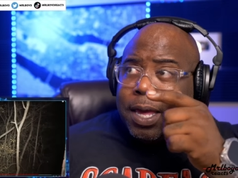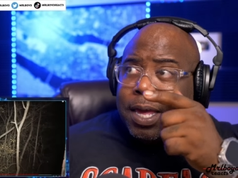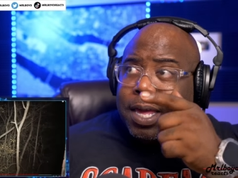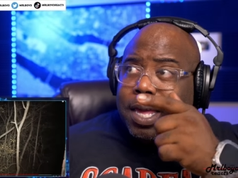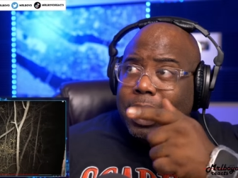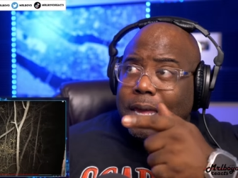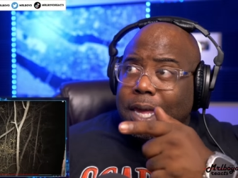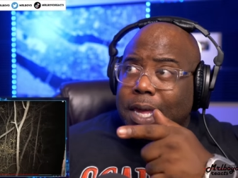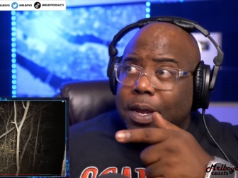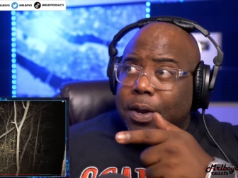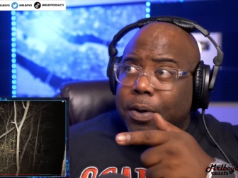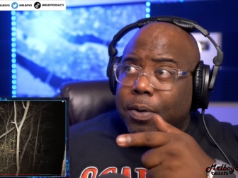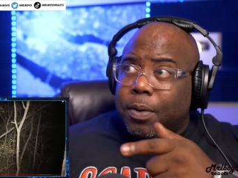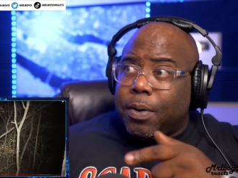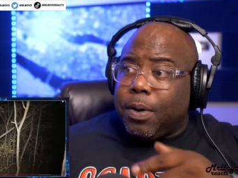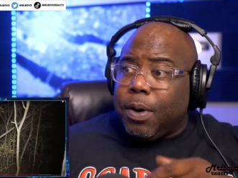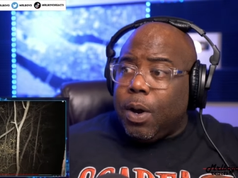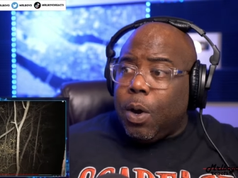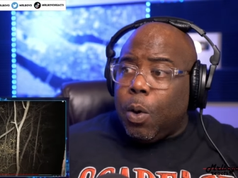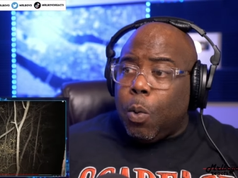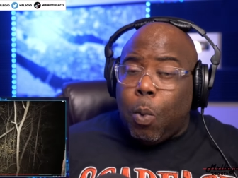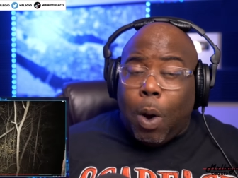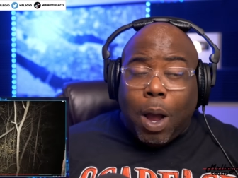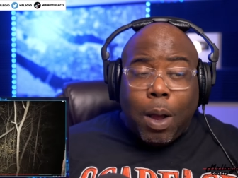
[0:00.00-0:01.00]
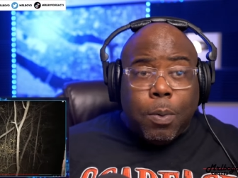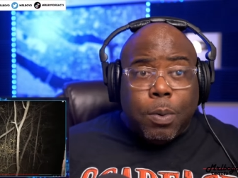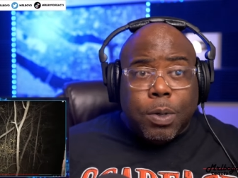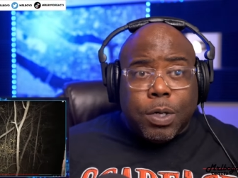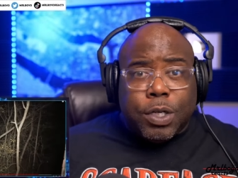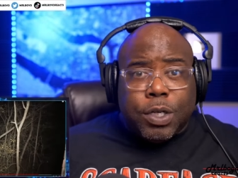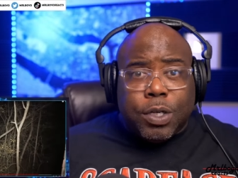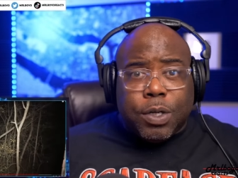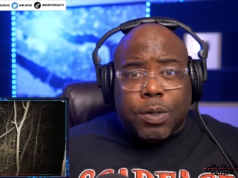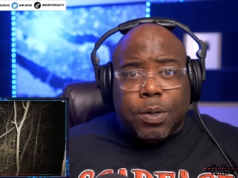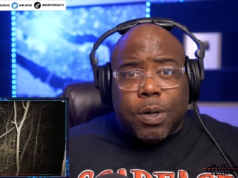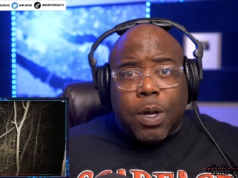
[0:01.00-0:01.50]
here? Why
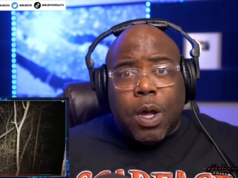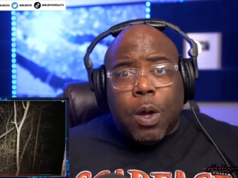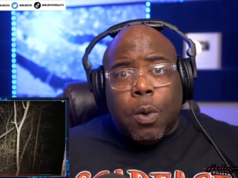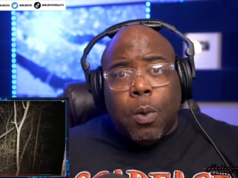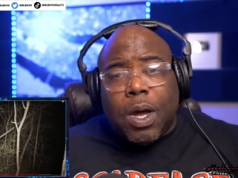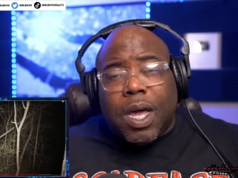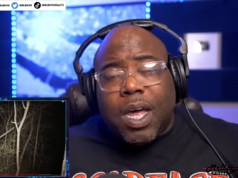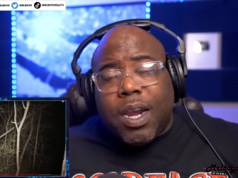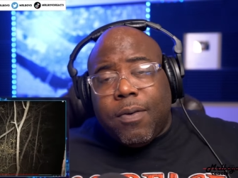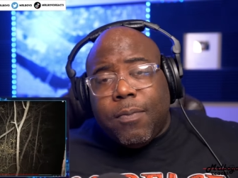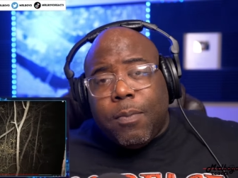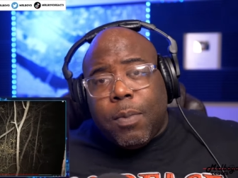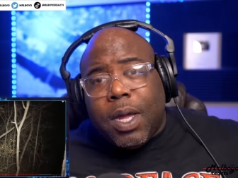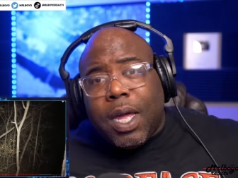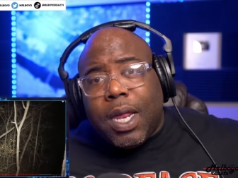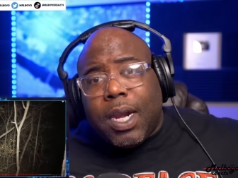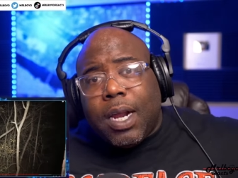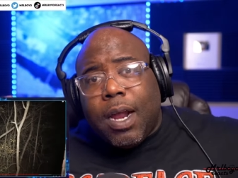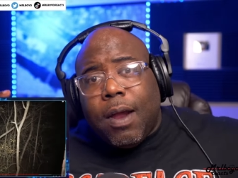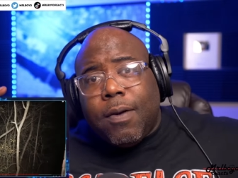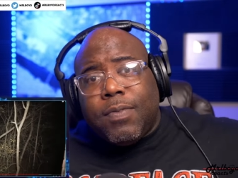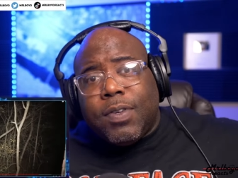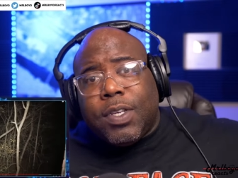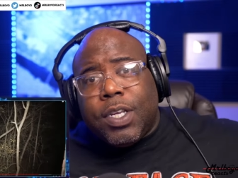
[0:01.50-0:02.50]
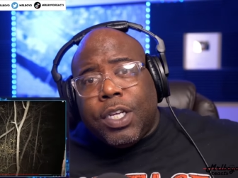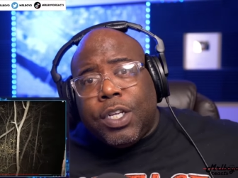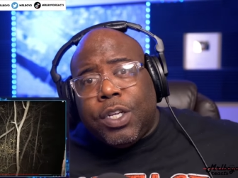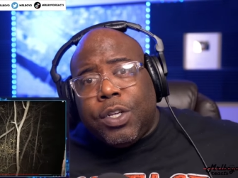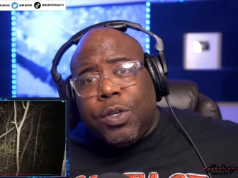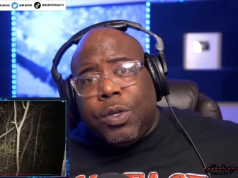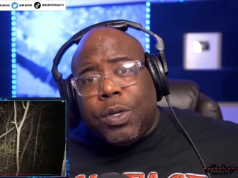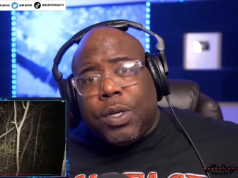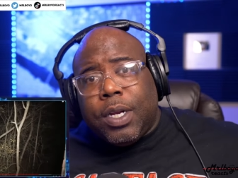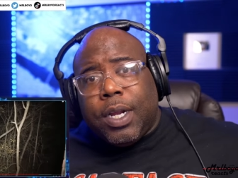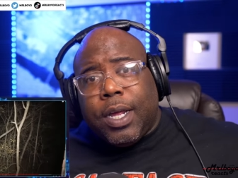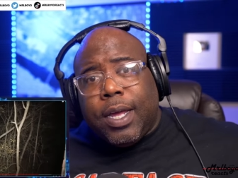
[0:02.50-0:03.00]
would you? What kind of what kind of conversation
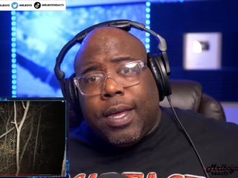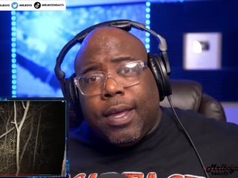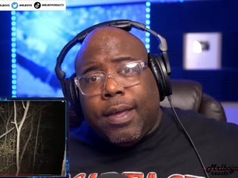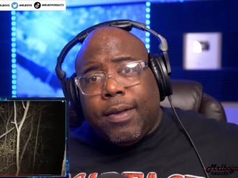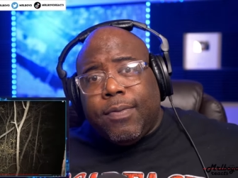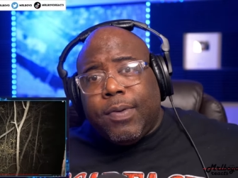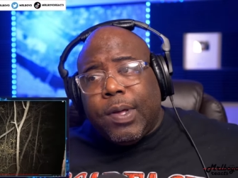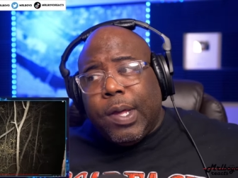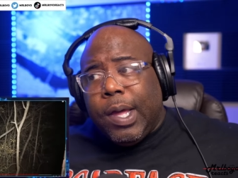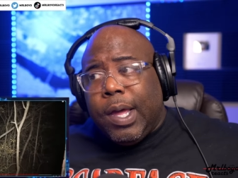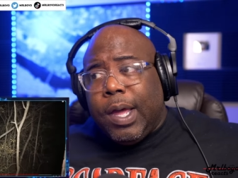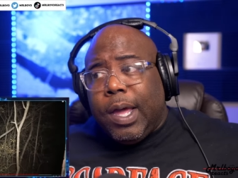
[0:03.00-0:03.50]
are you gonna have?